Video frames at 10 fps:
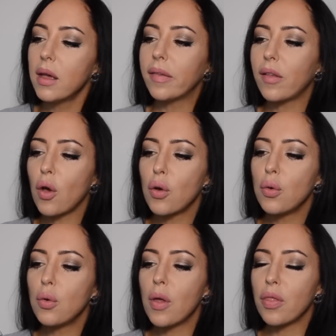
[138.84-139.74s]

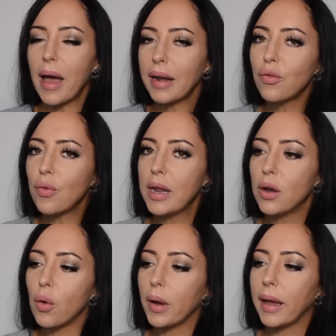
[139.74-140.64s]
So that is really
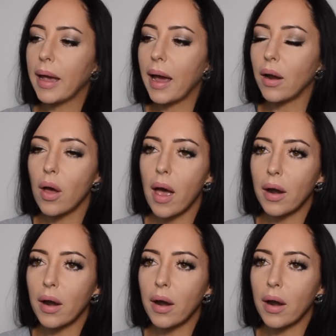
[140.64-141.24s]
annoying and I,